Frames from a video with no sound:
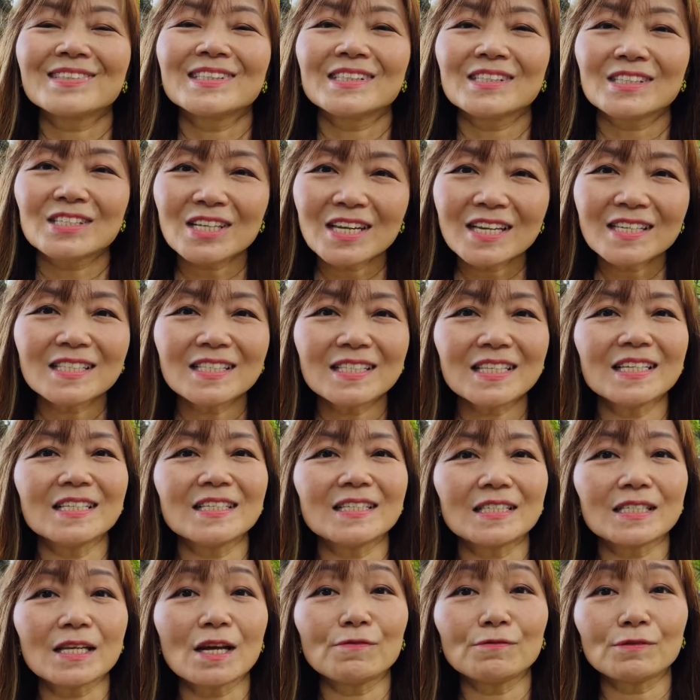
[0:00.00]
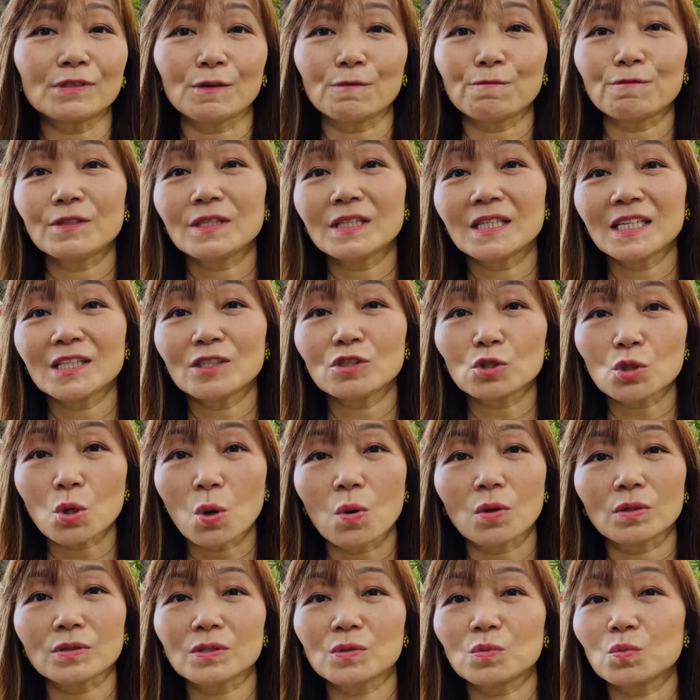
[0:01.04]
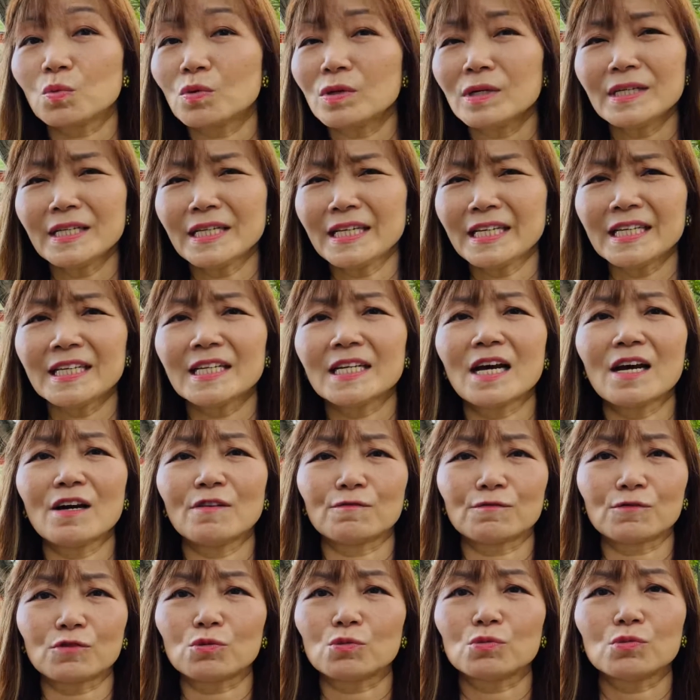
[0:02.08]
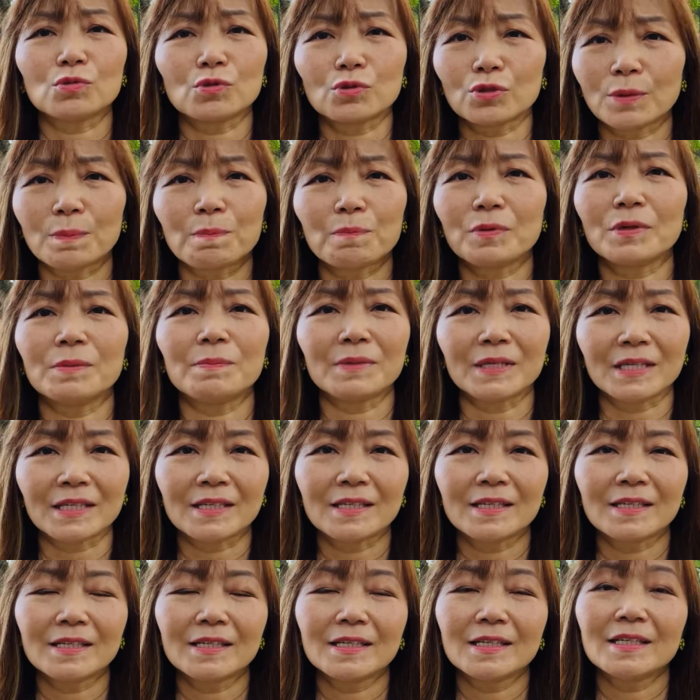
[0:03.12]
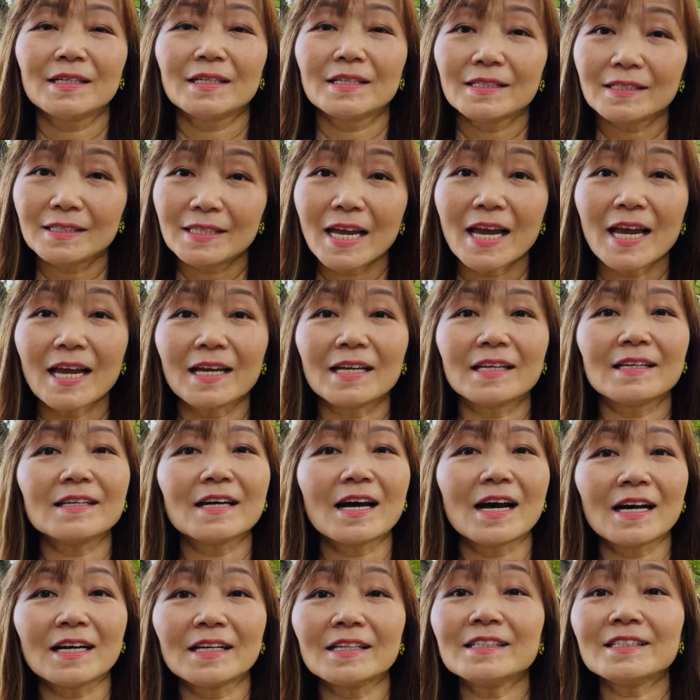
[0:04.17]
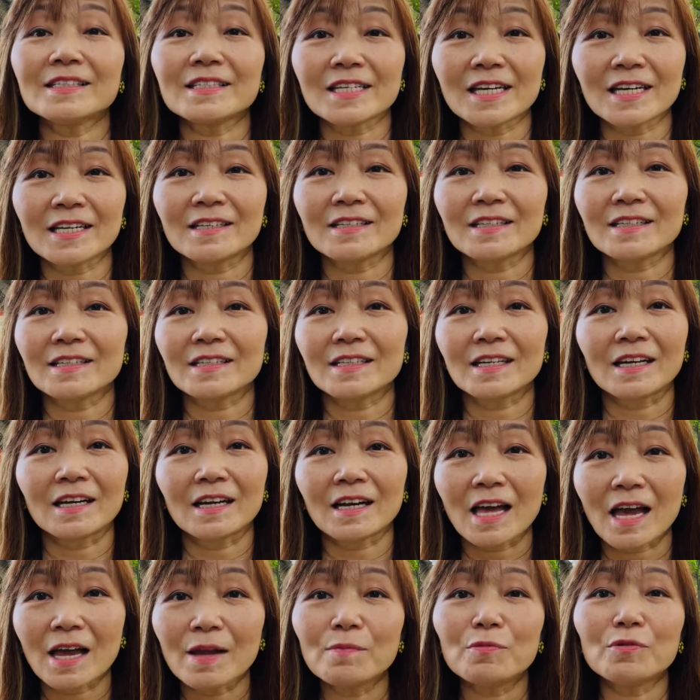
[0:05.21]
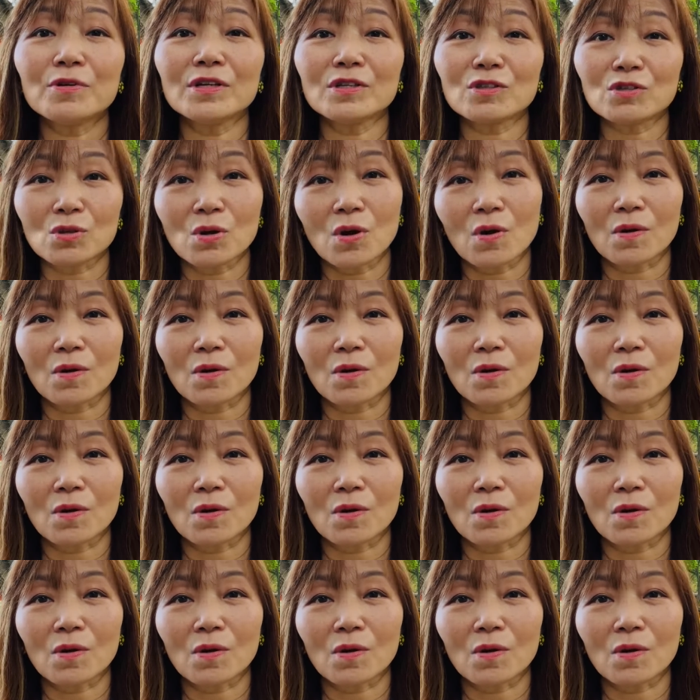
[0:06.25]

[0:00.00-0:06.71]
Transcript: Just these self-defeating thoughts were enough to cripple me. Then I attended a library talk